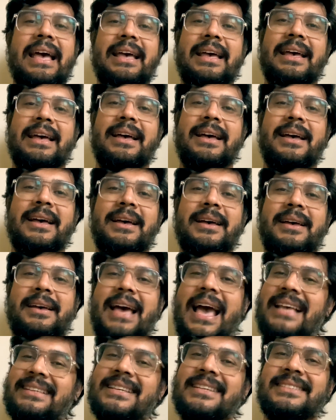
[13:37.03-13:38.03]

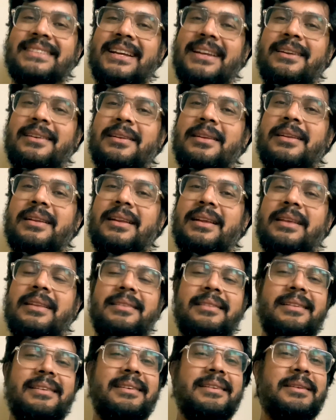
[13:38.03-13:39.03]
As I said,
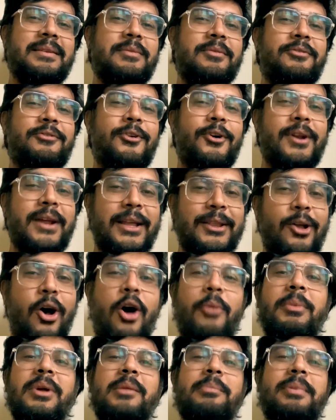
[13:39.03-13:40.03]
for a
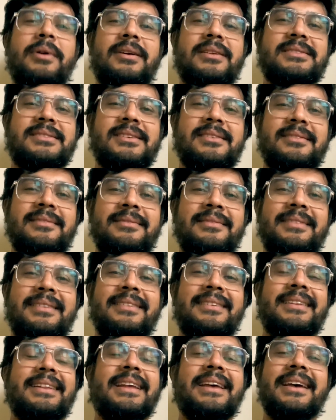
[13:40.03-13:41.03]
normal person,
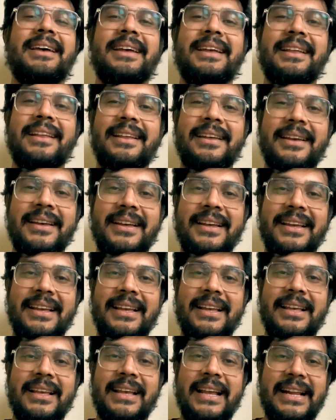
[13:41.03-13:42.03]

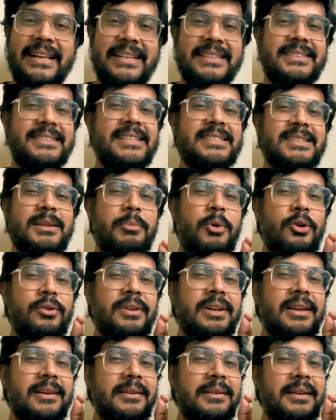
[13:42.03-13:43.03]
it is just
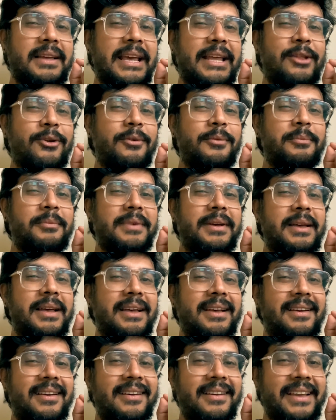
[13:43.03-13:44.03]
about,
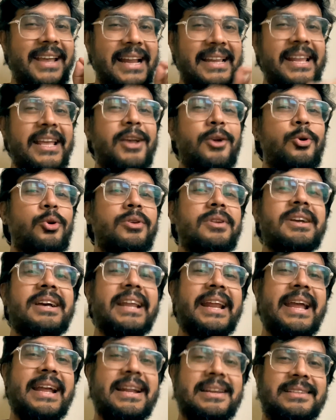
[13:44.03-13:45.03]
getting good
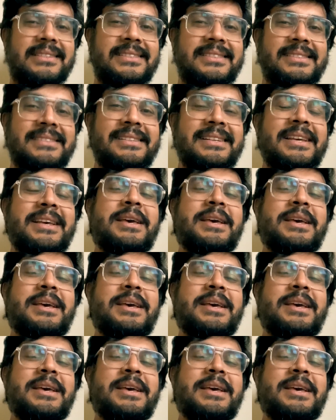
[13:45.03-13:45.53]
grades.